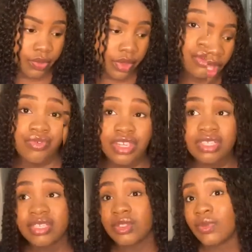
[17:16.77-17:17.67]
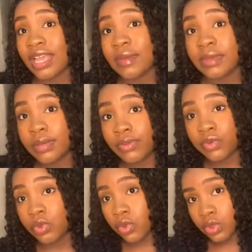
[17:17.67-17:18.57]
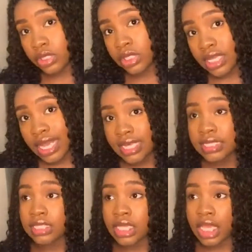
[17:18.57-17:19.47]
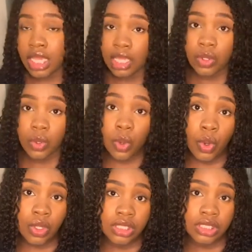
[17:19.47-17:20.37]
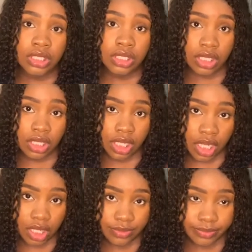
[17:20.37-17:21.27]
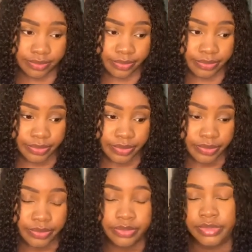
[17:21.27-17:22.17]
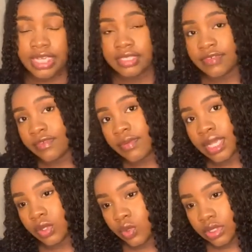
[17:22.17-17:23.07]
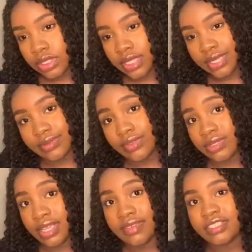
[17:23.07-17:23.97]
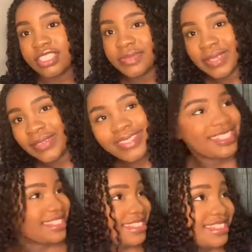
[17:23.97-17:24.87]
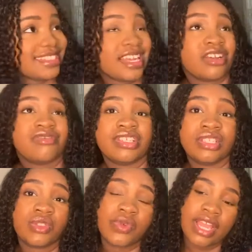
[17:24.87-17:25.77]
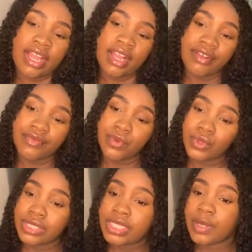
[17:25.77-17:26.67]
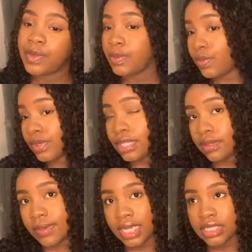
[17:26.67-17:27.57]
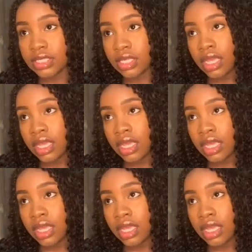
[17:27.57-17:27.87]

And now, reasons why people ghost. As a ghoster, as a former ghoster, because I have changed my ways, these are reasons why I have ghosted people in the past.